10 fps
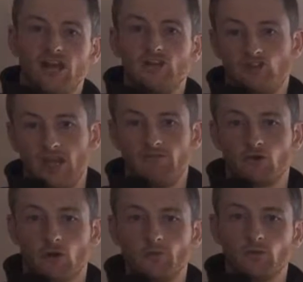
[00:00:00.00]
and chafer
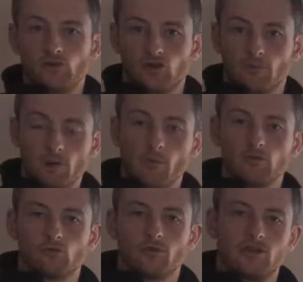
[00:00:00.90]
grubs, which are
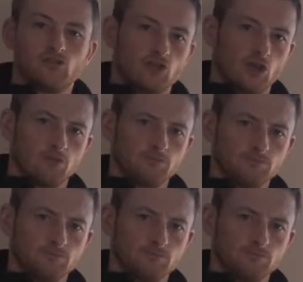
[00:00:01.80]
problems within turf.